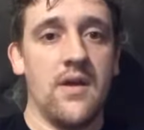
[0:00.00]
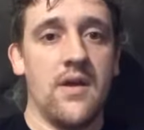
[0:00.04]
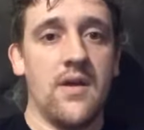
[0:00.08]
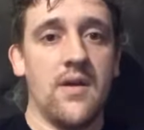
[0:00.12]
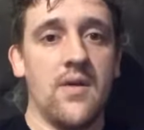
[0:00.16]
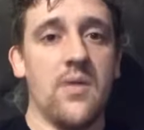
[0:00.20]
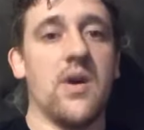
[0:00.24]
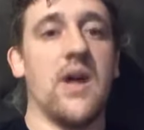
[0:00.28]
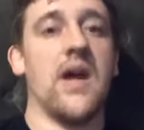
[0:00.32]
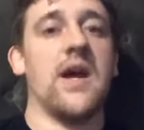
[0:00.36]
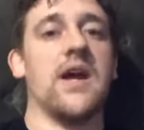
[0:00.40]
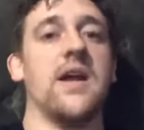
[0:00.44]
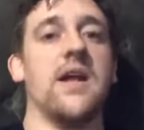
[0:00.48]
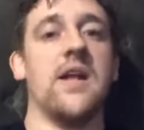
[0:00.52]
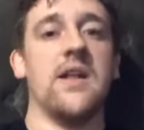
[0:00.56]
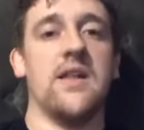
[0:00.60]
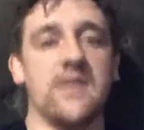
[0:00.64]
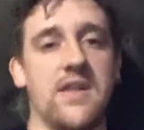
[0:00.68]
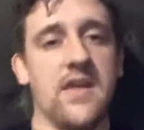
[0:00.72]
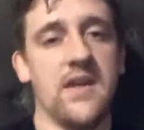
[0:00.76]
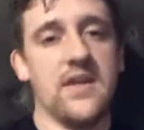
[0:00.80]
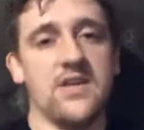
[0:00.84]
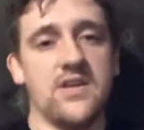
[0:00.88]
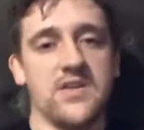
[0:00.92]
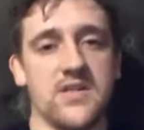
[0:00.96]
Right. And
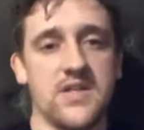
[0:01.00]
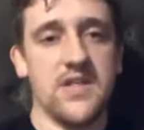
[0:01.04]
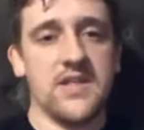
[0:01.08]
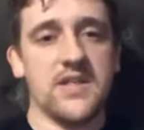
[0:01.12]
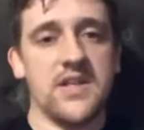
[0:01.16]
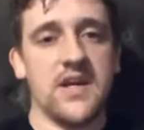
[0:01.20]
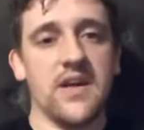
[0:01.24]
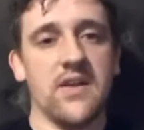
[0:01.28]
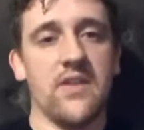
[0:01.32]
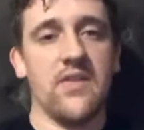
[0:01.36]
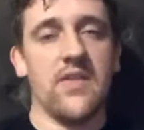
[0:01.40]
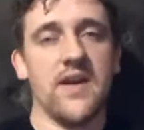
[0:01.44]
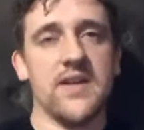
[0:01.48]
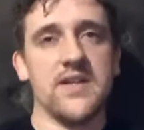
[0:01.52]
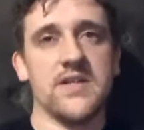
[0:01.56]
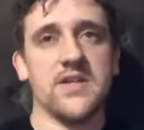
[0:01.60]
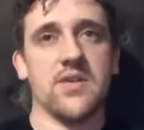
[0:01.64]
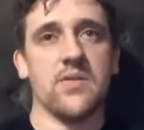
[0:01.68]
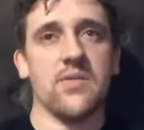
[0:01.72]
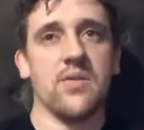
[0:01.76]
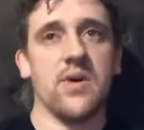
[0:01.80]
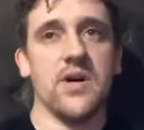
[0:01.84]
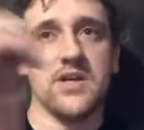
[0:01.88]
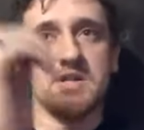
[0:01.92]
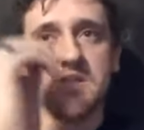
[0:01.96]
th- you see, Tylen, that's the
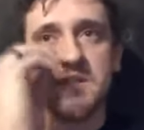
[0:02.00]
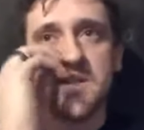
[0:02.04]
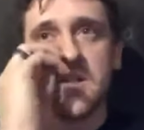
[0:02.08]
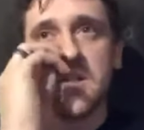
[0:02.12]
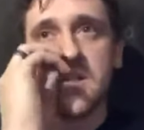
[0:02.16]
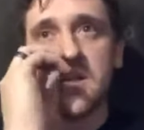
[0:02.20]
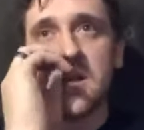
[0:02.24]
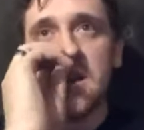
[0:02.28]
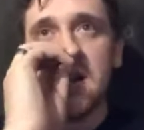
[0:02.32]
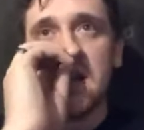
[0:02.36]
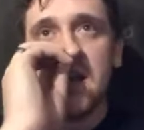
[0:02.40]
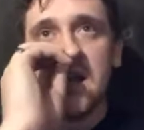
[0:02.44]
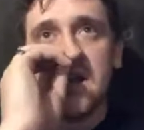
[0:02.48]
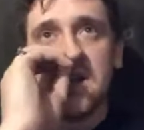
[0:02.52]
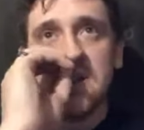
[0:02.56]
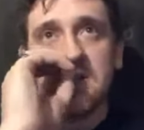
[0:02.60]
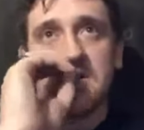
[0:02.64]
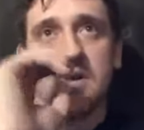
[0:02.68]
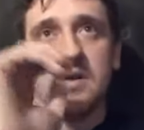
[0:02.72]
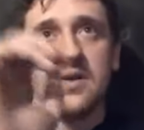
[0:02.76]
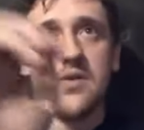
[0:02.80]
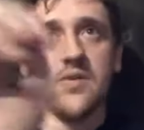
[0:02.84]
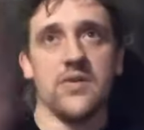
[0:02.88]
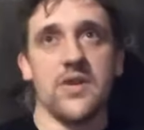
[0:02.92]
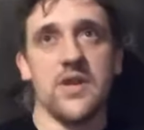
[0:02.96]
question.
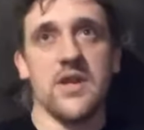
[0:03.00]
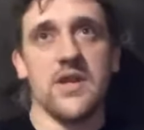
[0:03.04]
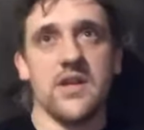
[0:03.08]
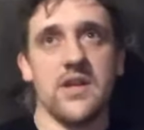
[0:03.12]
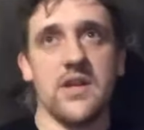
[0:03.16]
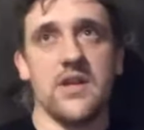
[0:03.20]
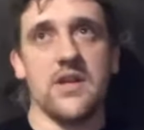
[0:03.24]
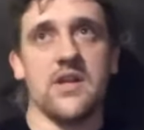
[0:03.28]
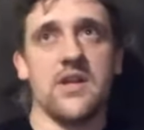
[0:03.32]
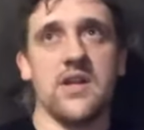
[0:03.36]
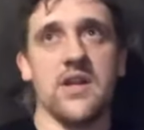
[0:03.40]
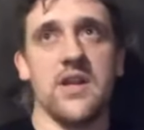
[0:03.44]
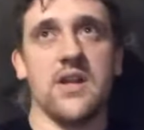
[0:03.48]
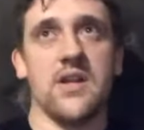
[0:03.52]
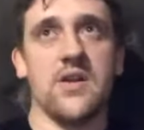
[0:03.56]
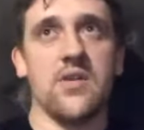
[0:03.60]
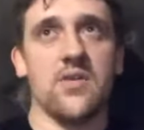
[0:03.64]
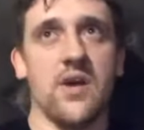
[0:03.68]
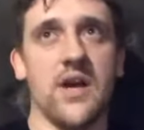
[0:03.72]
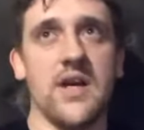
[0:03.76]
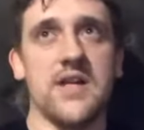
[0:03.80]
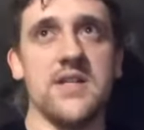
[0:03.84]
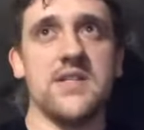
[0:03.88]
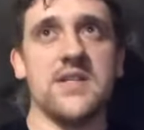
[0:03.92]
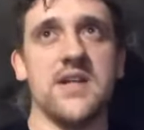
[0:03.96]
So did, did
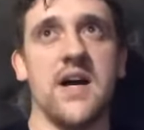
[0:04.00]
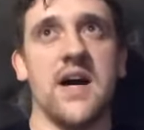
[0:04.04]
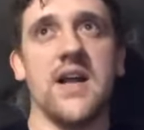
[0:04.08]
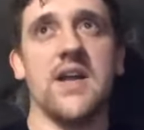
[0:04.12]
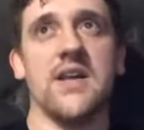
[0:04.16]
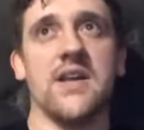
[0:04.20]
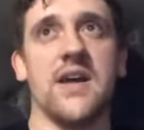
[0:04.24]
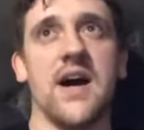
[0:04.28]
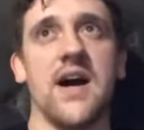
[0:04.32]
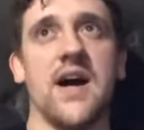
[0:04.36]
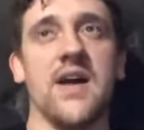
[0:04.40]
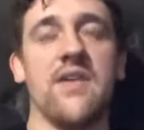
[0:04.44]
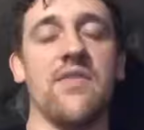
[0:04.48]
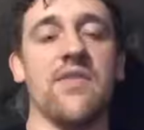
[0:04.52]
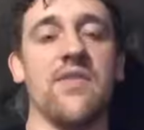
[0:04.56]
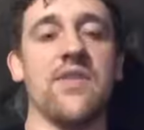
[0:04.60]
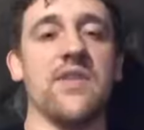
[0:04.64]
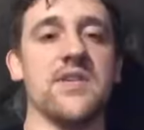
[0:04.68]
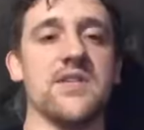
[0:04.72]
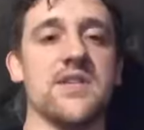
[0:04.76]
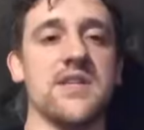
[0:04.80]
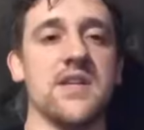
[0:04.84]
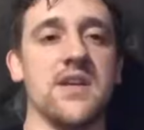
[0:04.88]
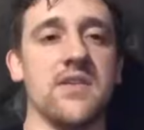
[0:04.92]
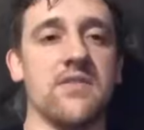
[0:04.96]
Christ not die for the
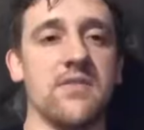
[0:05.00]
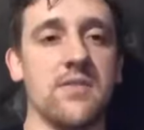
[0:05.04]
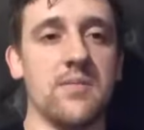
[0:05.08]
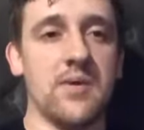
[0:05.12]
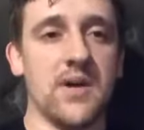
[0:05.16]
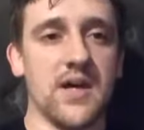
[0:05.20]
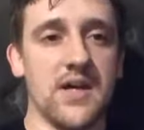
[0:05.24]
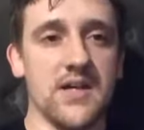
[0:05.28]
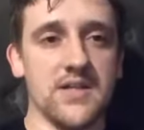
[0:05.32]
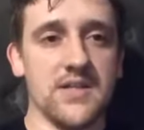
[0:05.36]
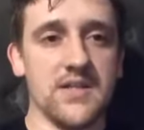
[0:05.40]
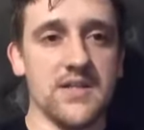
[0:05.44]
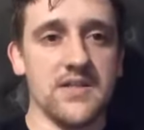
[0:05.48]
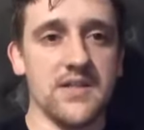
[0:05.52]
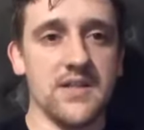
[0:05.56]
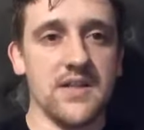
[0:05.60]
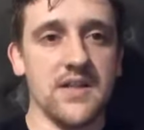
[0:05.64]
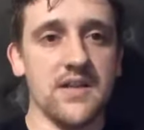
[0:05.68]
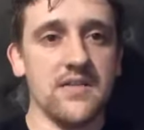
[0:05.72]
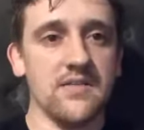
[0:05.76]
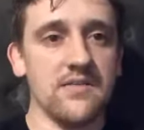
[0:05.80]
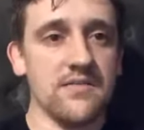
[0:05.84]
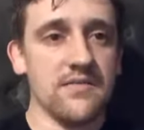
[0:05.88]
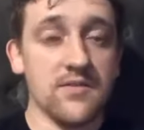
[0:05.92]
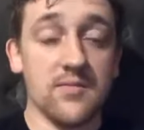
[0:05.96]
sin of apostasy?
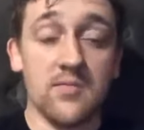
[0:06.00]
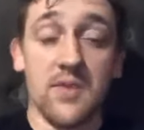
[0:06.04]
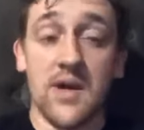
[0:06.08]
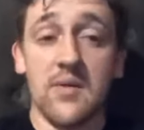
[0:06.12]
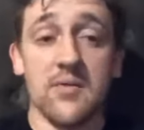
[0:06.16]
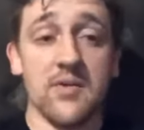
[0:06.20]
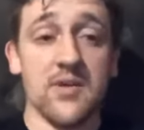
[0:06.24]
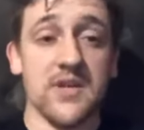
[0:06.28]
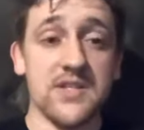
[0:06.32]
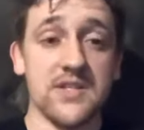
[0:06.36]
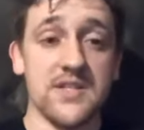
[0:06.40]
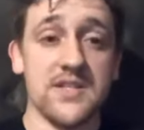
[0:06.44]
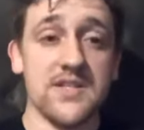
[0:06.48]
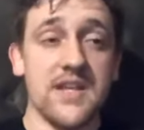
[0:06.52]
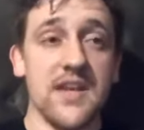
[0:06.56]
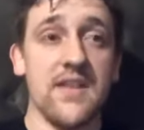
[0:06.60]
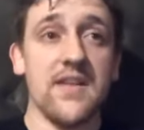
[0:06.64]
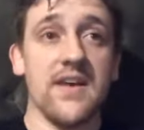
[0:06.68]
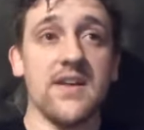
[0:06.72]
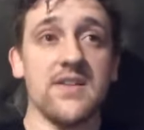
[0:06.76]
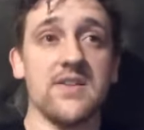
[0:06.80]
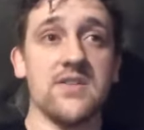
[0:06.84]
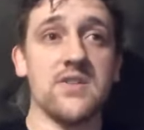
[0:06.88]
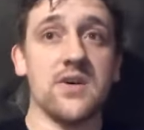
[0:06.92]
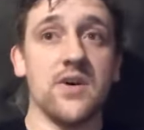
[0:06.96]
The Bible doesn't say
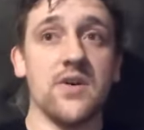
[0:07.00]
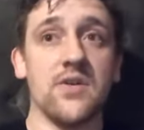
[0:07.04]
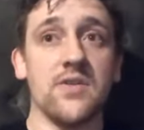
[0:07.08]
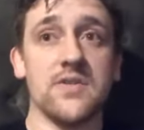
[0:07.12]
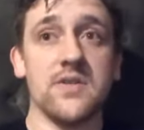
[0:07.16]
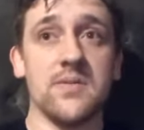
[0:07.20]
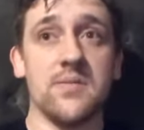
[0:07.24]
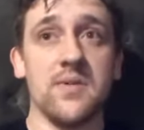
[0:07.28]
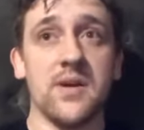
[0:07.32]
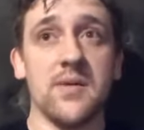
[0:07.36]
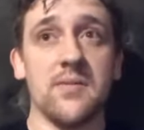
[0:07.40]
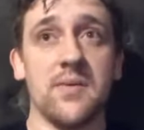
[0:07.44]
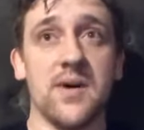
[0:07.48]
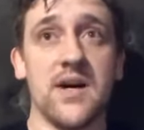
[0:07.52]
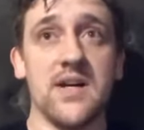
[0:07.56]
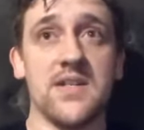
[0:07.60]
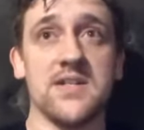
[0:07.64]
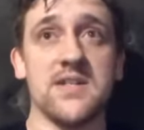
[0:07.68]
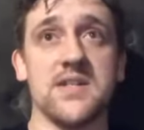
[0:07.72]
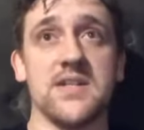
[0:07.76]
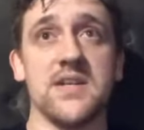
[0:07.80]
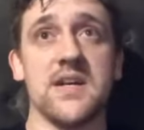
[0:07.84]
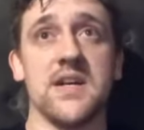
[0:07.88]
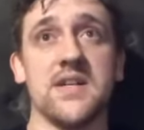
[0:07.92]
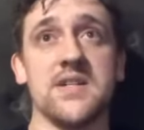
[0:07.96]
that. So if somebody
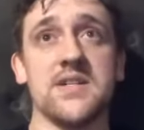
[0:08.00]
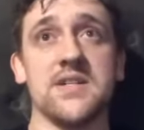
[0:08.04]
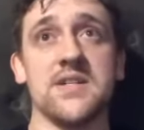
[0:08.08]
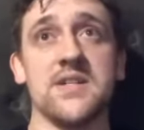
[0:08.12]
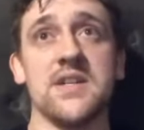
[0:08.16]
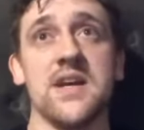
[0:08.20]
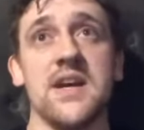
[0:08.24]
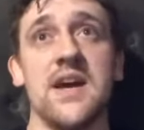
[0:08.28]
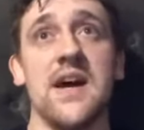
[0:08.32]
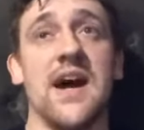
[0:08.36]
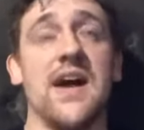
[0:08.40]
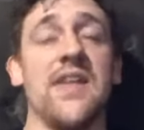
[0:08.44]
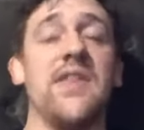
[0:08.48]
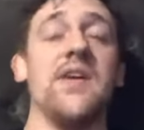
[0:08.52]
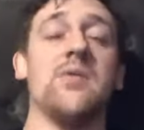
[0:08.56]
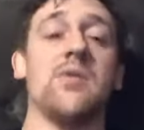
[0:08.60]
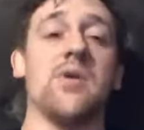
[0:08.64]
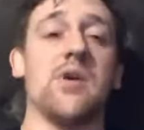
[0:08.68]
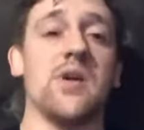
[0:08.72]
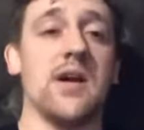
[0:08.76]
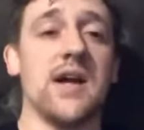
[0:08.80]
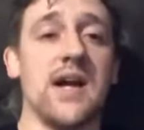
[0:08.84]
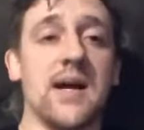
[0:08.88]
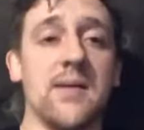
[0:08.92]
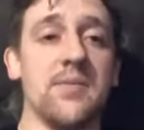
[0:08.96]
apostatizes, I think what
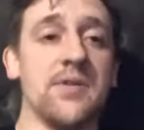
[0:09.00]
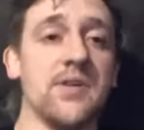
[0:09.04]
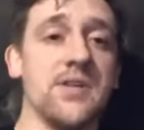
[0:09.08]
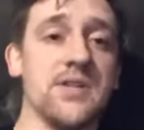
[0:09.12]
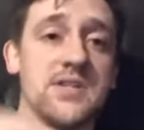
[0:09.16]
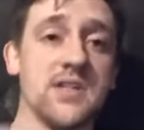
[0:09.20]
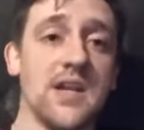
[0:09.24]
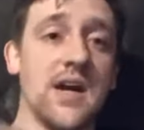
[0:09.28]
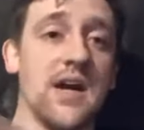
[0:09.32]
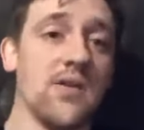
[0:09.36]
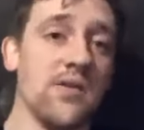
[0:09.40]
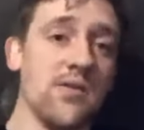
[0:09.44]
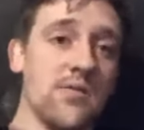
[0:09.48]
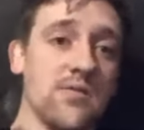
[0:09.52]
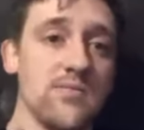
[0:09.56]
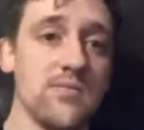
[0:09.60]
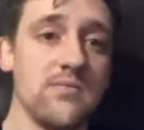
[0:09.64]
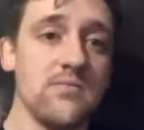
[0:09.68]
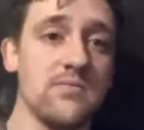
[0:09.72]
will happen is God will